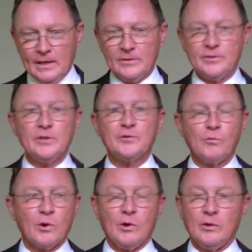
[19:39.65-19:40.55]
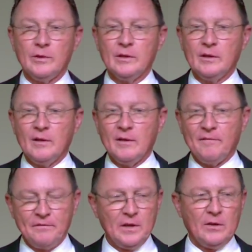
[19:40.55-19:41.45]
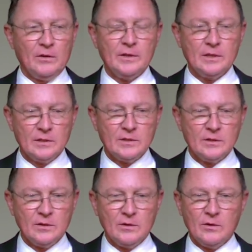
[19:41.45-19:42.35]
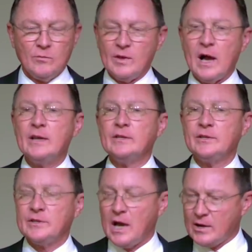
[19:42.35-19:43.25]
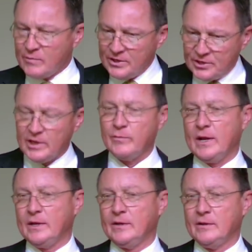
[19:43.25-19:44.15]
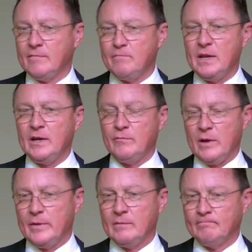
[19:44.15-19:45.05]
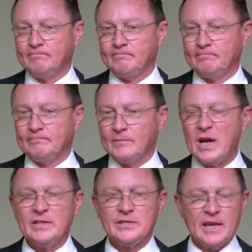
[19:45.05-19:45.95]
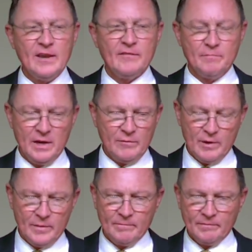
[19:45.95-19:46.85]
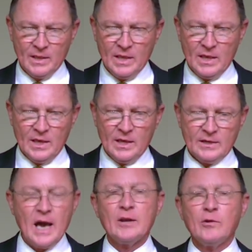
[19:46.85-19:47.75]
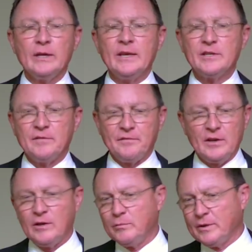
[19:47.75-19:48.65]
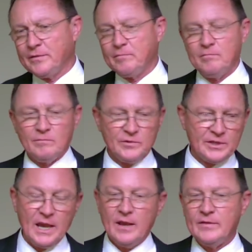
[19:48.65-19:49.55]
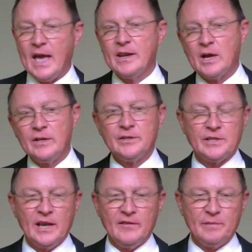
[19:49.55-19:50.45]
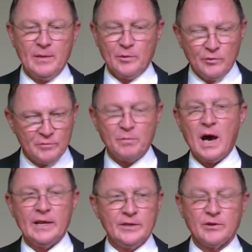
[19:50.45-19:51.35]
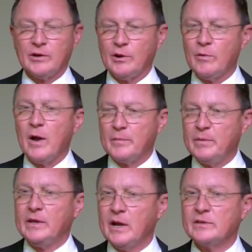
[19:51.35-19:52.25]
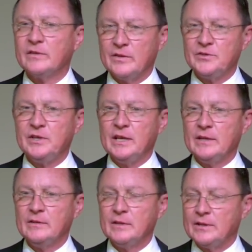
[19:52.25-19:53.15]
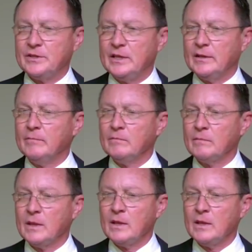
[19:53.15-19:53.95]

is this world filled with un unregenerated men and women, unsaved men and women, not only is it filled with saved and unsaved people whose bodies are corrupt because of the sin that's in them,